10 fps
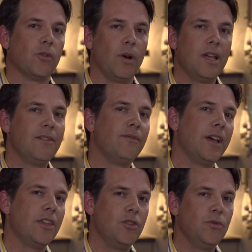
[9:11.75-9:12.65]
So I
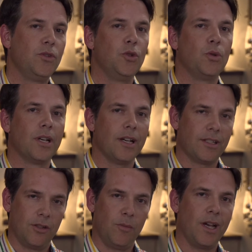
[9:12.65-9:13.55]
invite you to
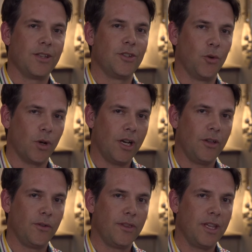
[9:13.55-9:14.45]
customize your
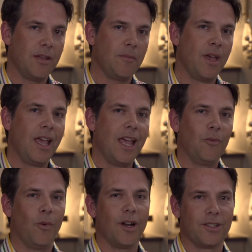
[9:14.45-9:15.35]
color theme
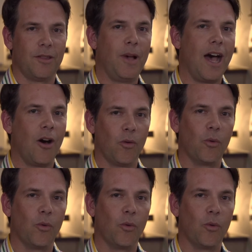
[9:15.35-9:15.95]
and watch the power